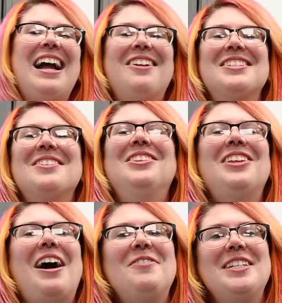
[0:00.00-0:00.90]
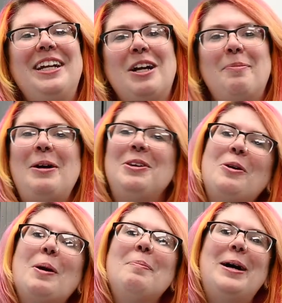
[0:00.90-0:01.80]
I'd also love to hear about
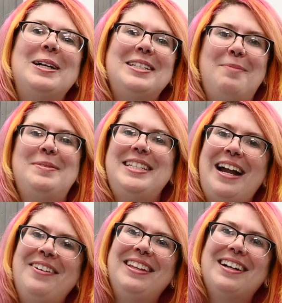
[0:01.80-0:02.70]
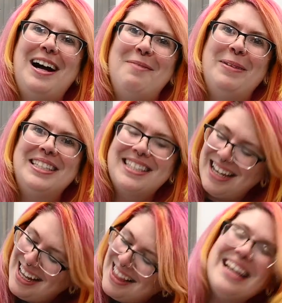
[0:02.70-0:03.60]
your bug tips down in the comments.
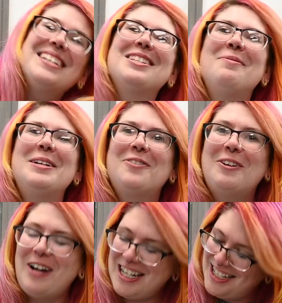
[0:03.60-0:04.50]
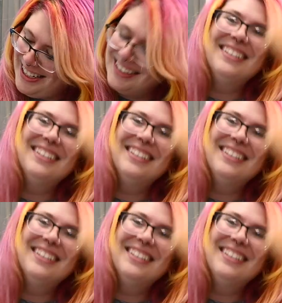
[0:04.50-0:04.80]
Thanks so much for watching.